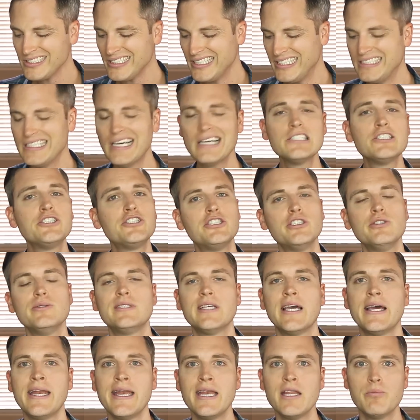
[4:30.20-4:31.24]
It does shoot
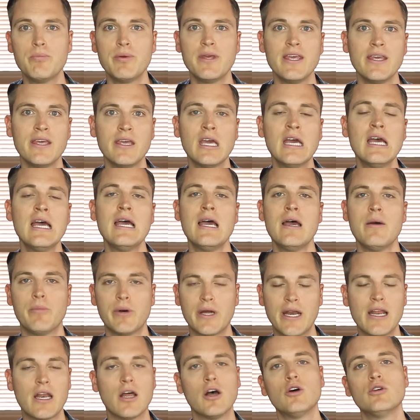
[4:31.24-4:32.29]
1080p,
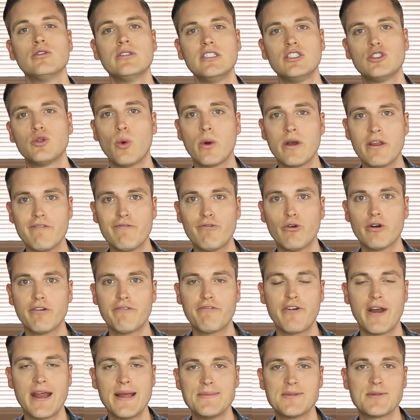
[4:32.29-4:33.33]
but at only 24
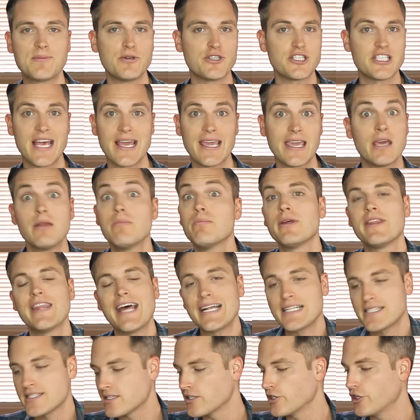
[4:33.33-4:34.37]
frames per second, but
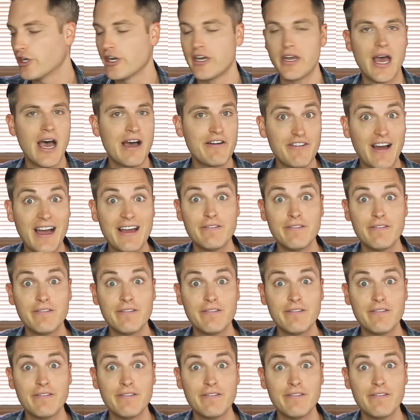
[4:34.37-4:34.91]
that's good enough.